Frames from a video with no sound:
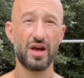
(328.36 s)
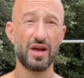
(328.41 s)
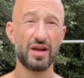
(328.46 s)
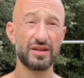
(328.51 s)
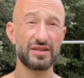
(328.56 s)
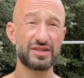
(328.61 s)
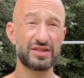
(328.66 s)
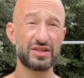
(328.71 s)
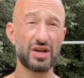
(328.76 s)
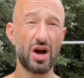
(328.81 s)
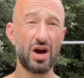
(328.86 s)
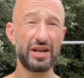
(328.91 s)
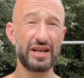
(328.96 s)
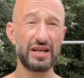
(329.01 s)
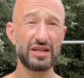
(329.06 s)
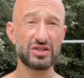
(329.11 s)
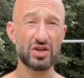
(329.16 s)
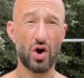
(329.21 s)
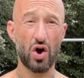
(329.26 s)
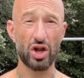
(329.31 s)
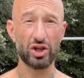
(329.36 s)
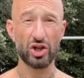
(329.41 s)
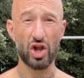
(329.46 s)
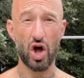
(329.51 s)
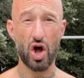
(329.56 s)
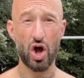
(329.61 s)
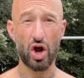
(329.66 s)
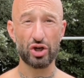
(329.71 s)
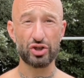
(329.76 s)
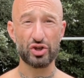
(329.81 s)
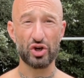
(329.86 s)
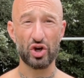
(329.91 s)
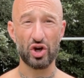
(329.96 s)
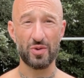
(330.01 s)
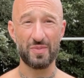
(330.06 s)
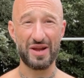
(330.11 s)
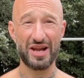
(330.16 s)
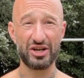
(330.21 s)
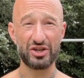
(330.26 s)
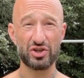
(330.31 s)
Studies on
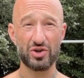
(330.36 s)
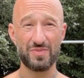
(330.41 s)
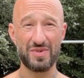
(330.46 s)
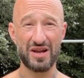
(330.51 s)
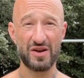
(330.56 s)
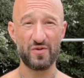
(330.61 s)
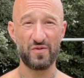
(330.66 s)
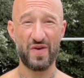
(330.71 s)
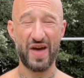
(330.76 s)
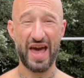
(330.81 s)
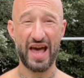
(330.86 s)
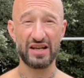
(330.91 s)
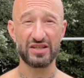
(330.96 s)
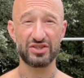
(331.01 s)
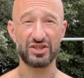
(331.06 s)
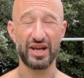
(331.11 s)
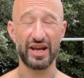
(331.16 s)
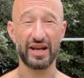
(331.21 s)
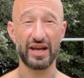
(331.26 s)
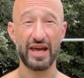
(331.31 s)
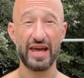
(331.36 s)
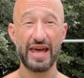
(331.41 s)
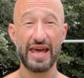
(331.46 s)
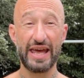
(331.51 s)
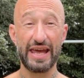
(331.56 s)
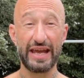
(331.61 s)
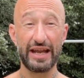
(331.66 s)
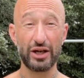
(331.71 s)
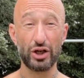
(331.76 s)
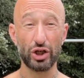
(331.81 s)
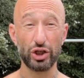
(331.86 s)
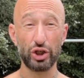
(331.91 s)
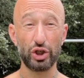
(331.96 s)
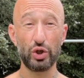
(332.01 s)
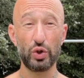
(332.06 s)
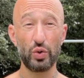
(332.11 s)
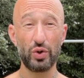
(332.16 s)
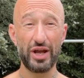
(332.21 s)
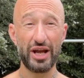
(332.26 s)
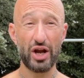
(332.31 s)
long-term intermittent fasting,
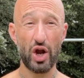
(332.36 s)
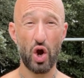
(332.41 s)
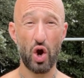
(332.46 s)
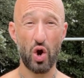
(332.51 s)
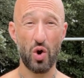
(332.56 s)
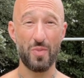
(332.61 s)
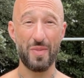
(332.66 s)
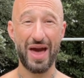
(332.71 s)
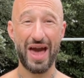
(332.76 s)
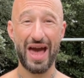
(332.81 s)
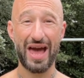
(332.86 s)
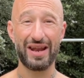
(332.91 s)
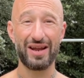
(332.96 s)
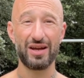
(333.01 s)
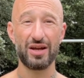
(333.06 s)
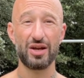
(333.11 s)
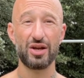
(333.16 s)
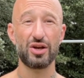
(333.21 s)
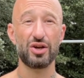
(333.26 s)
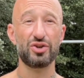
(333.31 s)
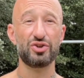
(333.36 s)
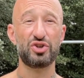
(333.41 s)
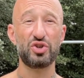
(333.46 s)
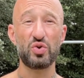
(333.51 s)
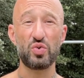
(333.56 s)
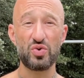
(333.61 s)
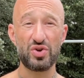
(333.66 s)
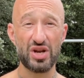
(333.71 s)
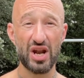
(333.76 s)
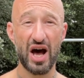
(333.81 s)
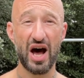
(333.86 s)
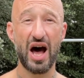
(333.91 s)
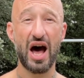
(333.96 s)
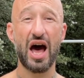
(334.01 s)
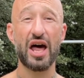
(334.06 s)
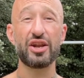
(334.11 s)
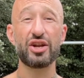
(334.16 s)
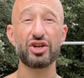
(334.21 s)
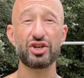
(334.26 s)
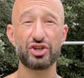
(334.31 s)
including OMAD, do
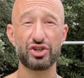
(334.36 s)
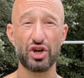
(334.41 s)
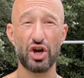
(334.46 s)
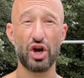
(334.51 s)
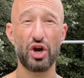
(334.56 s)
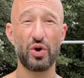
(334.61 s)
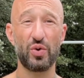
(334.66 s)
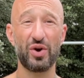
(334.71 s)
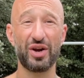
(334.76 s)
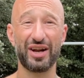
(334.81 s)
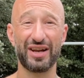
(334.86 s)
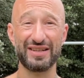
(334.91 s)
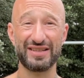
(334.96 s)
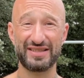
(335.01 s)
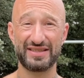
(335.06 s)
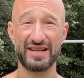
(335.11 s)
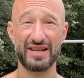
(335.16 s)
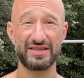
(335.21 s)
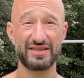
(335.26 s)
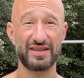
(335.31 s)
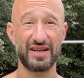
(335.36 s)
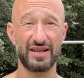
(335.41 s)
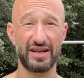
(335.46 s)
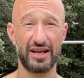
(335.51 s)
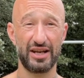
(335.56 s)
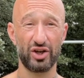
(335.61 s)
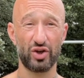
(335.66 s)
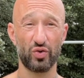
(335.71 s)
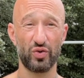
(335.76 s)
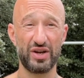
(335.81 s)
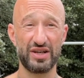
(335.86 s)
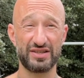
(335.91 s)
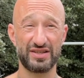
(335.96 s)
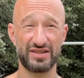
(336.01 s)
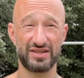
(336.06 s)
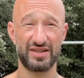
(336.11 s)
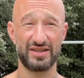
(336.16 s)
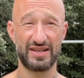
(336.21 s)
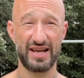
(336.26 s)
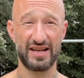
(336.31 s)
not show consistent
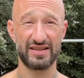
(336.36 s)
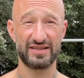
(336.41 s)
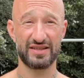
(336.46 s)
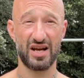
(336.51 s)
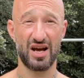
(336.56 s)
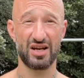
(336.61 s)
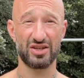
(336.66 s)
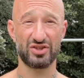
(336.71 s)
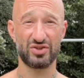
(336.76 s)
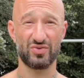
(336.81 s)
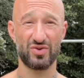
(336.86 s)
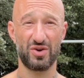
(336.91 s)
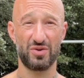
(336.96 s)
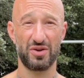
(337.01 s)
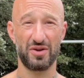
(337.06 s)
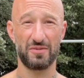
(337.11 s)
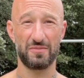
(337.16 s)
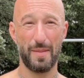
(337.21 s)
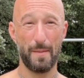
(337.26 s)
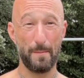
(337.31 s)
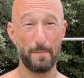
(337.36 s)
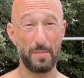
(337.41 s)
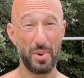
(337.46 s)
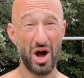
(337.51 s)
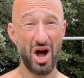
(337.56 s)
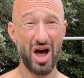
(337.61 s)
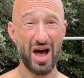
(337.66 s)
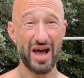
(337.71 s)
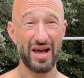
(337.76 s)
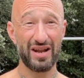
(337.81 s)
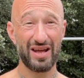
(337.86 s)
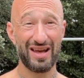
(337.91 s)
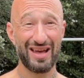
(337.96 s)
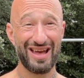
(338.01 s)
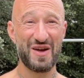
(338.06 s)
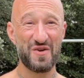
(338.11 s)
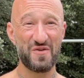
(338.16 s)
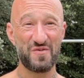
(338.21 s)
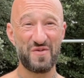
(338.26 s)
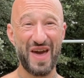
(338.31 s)
increases in testosterone. But
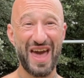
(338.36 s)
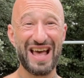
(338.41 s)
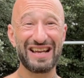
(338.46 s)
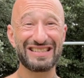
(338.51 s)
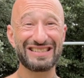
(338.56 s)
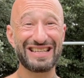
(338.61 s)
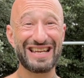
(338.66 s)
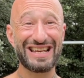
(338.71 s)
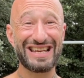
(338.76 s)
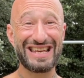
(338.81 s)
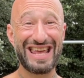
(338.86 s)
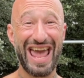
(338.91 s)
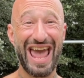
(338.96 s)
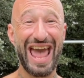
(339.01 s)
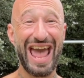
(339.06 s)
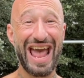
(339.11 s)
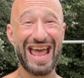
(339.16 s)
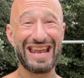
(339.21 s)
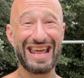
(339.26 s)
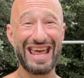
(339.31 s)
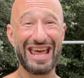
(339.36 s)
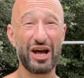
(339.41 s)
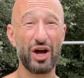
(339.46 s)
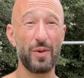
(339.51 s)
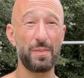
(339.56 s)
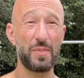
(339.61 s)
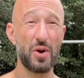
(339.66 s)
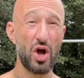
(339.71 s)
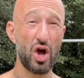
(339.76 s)
fasting can help